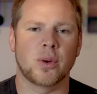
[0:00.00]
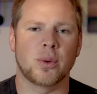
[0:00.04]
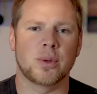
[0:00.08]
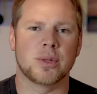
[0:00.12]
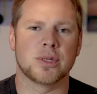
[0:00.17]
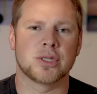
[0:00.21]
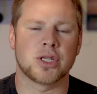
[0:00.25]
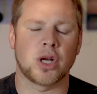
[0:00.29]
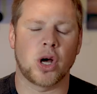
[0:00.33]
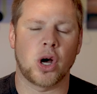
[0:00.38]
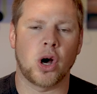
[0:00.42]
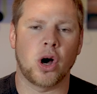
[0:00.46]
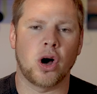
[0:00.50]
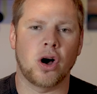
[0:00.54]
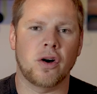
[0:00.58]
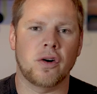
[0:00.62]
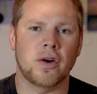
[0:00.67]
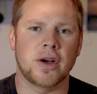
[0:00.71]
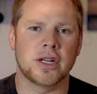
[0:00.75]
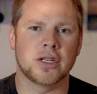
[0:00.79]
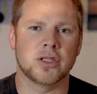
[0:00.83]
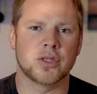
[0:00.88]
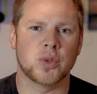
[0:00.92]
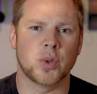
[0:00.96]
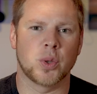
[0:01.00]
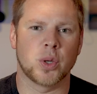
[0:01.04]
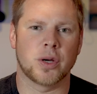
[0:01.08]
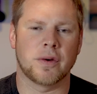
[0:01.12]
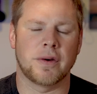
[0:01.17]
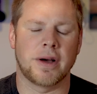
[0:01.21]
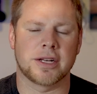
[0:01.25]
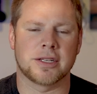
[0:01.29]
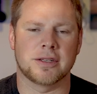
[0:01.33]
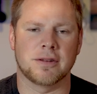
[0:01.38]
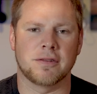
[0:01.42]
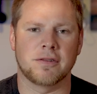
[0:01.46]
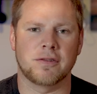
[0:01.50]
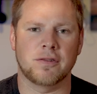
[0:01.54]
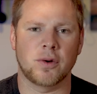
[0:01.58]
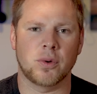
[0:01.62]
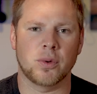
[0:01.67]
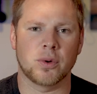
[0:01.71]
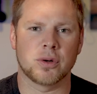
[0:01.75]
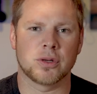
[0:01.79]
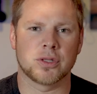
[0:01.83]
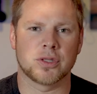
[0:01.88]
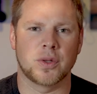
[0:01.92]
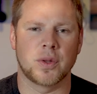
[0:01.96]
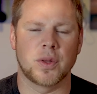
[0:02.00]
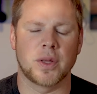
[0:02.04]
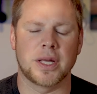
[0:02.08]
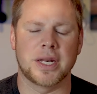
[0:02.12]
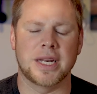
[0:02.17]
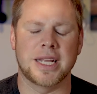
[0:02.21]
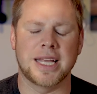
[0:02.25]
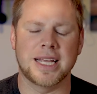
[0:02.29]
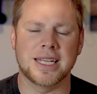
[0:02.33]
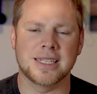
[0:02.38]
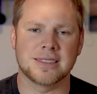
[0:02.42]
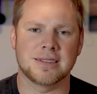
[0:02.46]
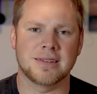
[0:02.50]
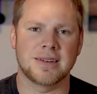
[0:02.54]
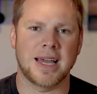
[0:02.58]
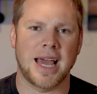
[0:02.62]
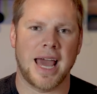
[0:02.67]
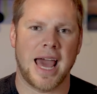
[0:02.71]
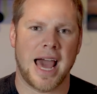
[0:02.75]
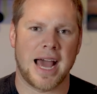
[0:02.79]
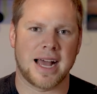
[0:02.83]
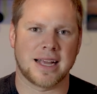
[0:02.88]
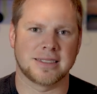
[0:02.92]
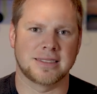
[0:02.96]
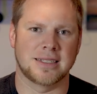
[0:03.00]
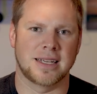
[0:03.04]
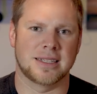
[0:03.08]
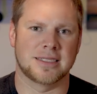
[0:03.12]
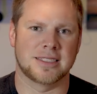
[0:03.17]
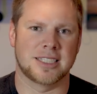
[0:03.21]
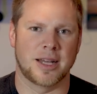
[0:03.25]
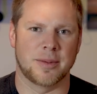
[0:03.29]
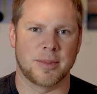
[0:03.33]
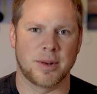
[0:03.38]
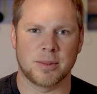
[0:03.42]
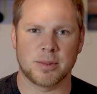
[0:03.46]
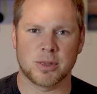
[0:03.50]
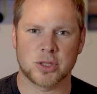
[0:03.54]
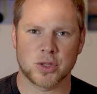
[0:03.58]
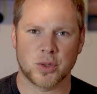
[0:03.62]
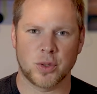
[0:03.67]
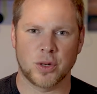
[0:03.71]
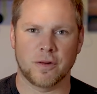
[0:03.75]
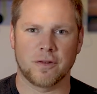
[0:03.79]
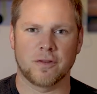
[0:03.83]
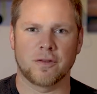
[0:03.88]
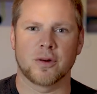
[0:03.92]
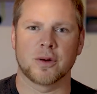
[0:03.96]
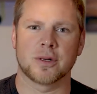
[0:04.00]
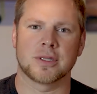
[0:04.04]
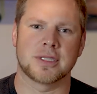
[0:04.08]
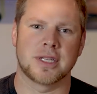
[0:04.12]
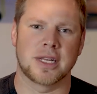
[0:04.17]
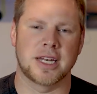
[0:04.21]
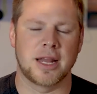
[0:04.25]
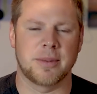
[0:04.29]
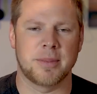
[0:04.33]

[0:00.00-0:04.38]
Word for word: those all into a collective folder so they can easily access them. And I'm gonna show you the first thing